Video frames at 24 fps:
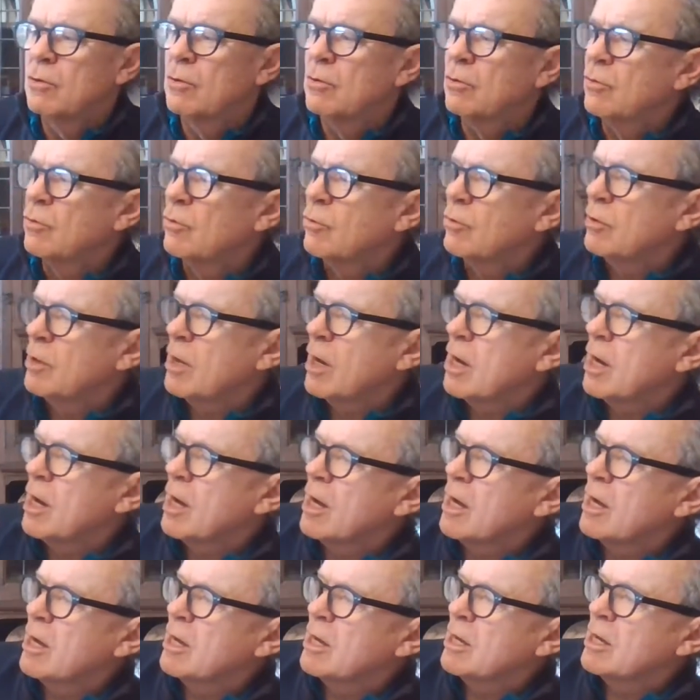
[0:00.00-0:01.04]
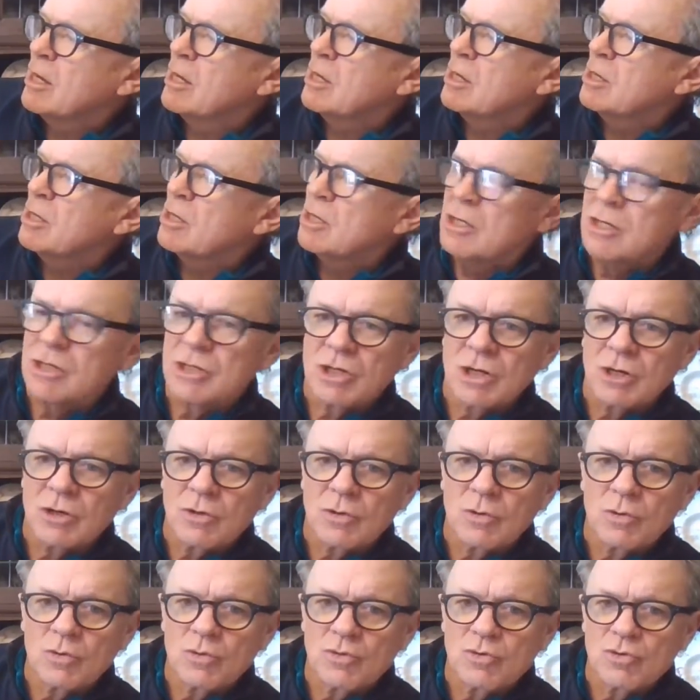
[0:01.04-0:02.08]
Through the high
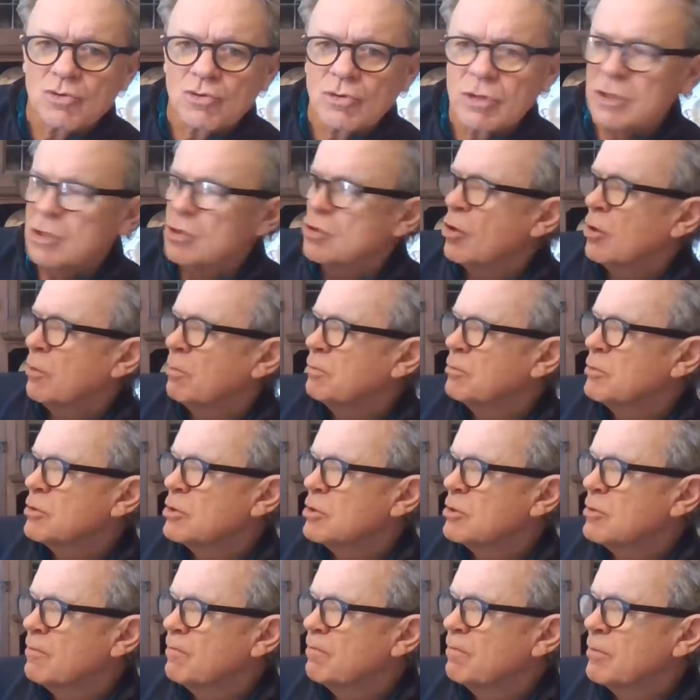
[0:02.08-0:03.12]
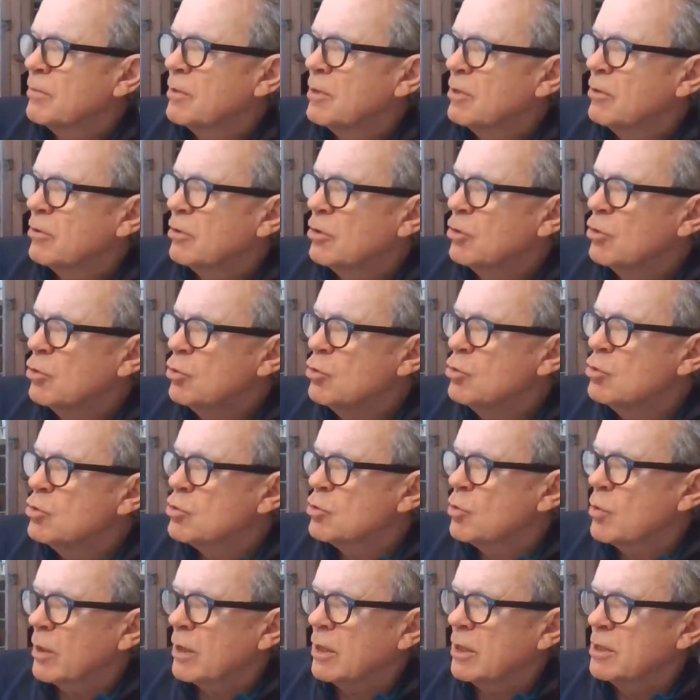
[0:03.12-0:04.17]
jungle treetops, the news
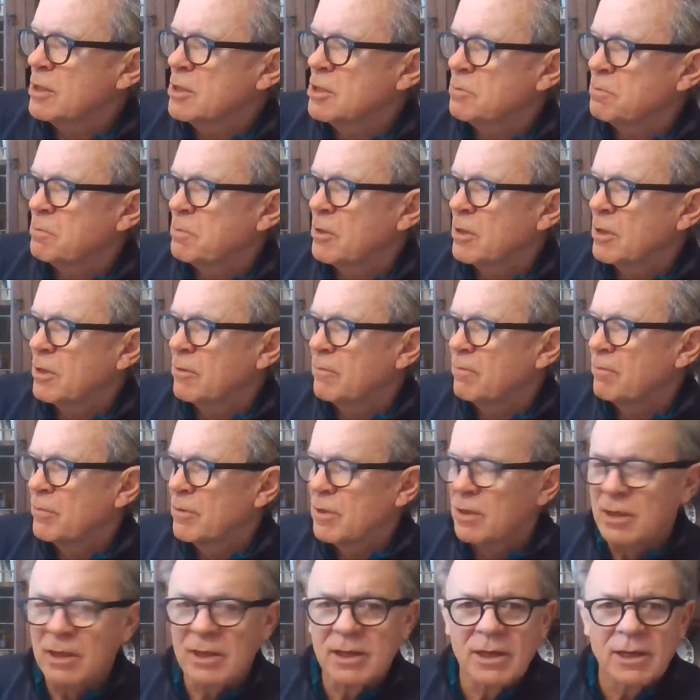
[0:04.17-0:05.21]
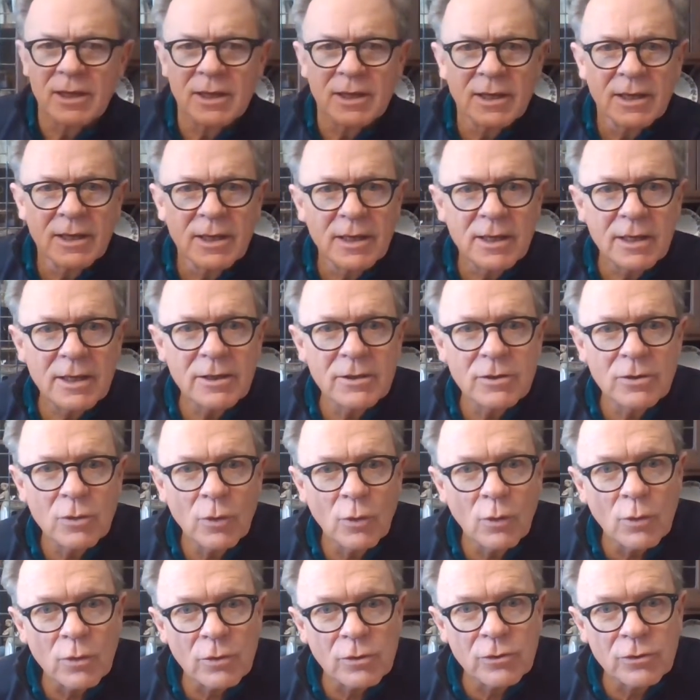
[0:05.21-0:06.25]
quickly spread. He
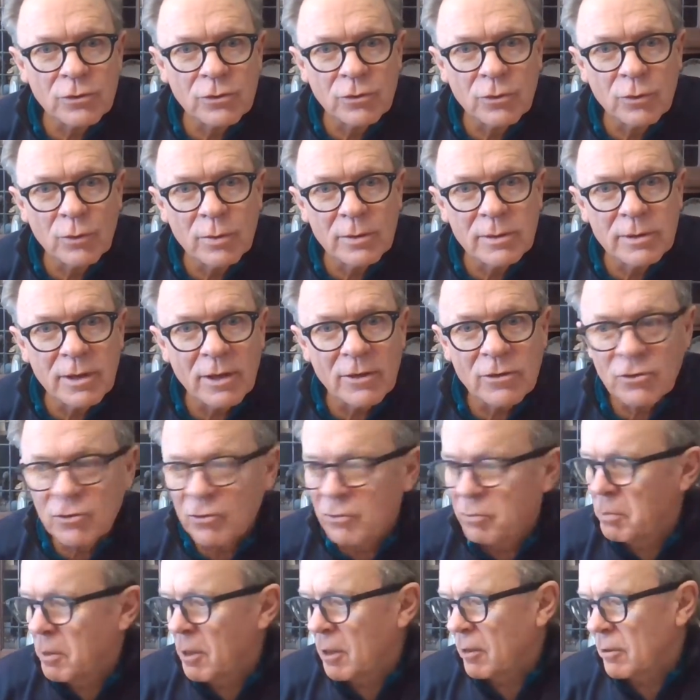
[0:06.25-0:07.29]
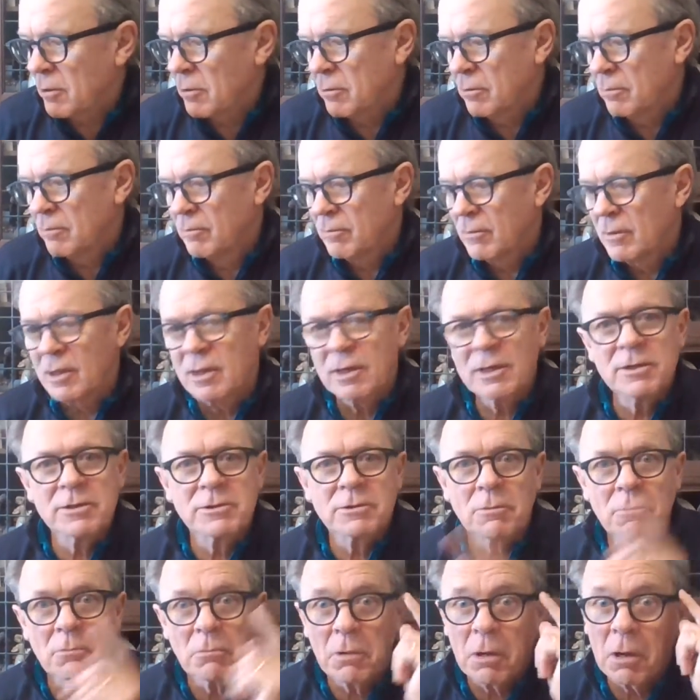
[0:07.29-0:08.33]
talks to a dust speck.
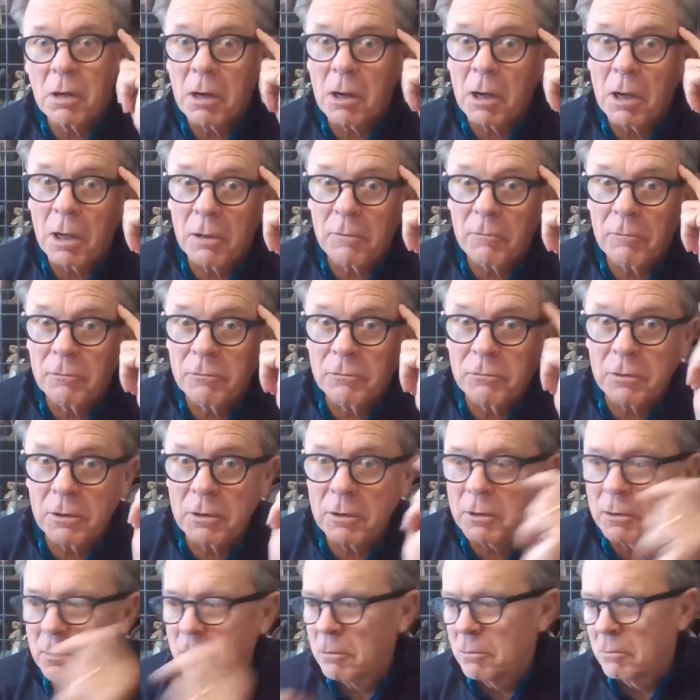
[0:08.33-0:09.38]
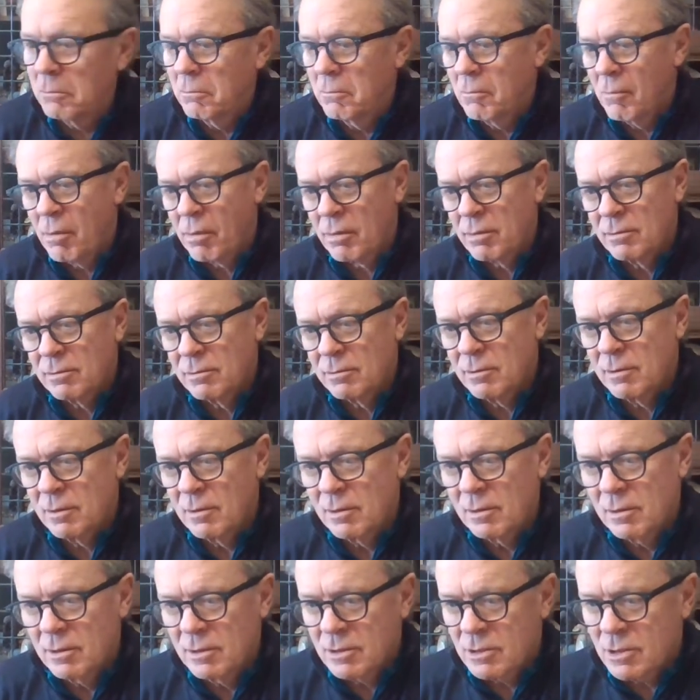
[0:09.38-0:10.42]
He's out of his head.
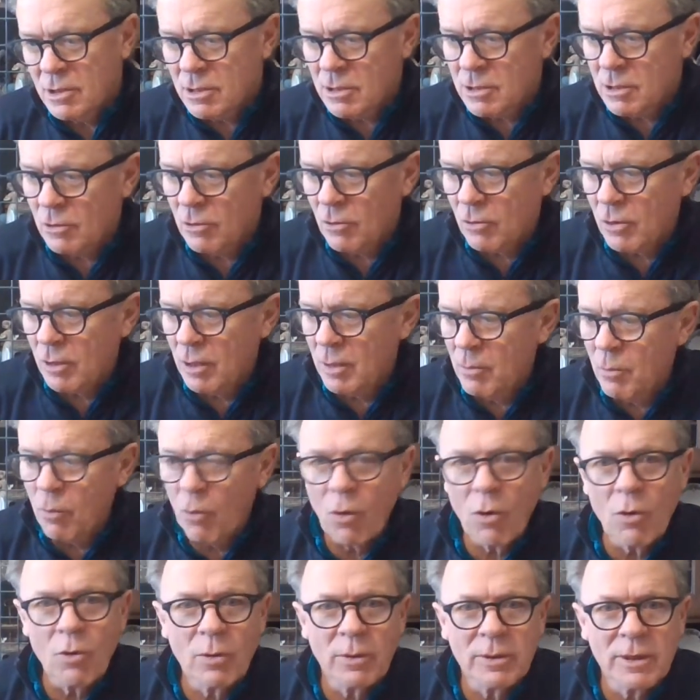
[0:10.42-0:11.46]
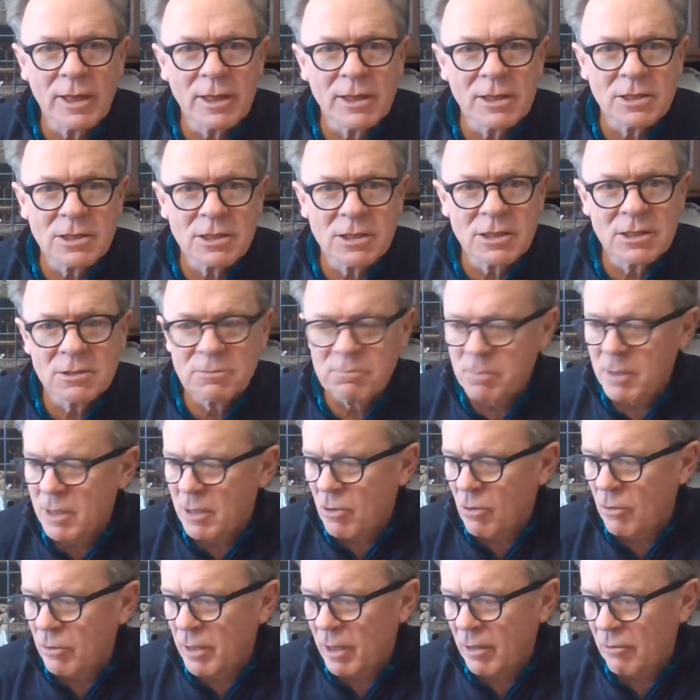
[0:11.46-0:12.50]
Just look at him walk with that
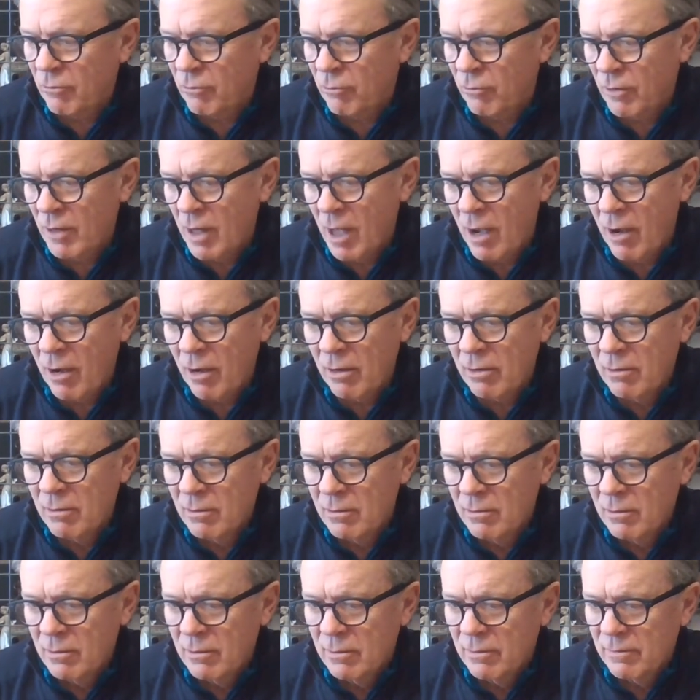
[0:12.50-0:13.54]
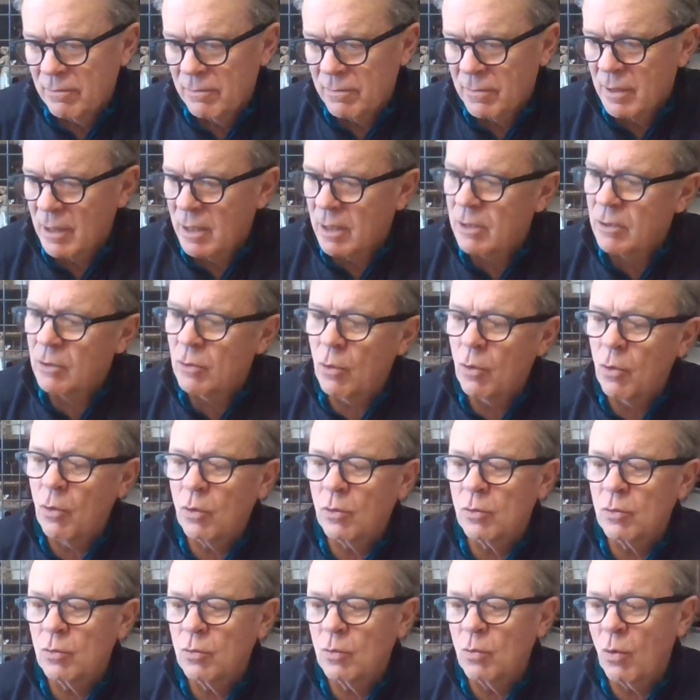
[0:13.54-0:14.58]
speck on that flower. And Horton